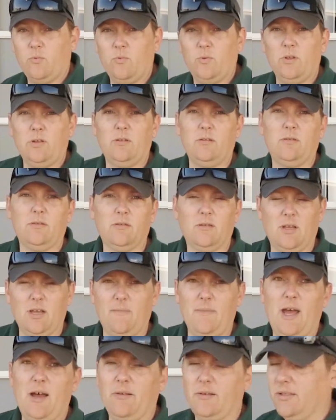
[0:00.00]
will
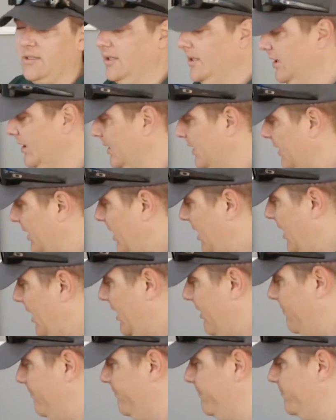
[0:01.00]
come out.
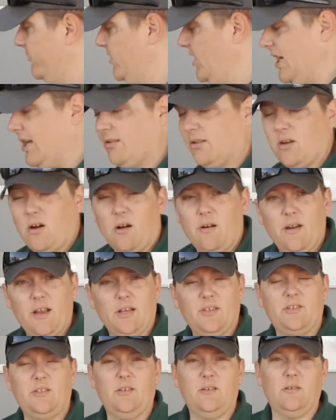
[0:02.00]
Take out the car
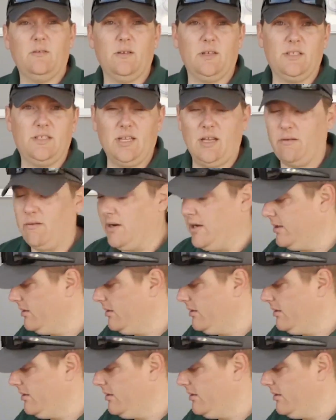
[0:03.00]
next to you, etc.